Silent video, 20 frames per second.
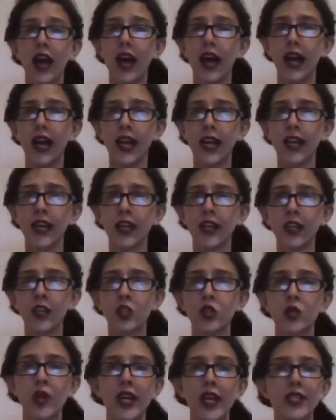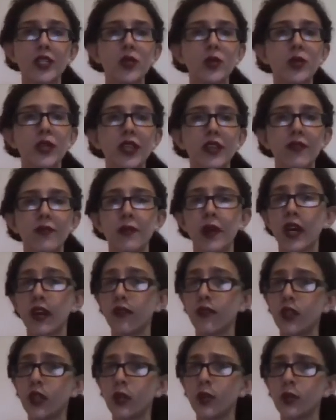I try to give my
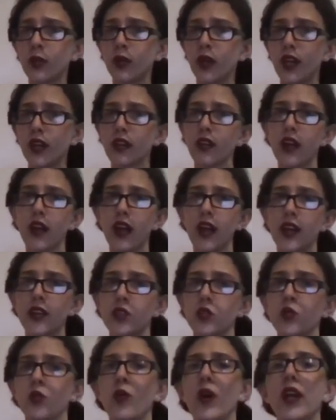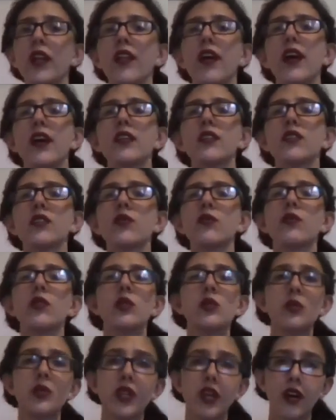view as well as the
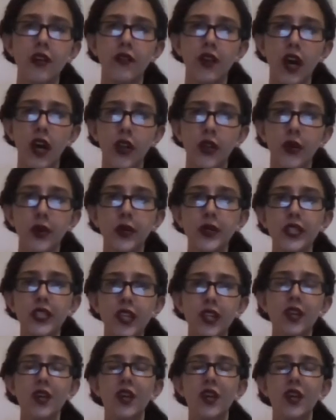views of others,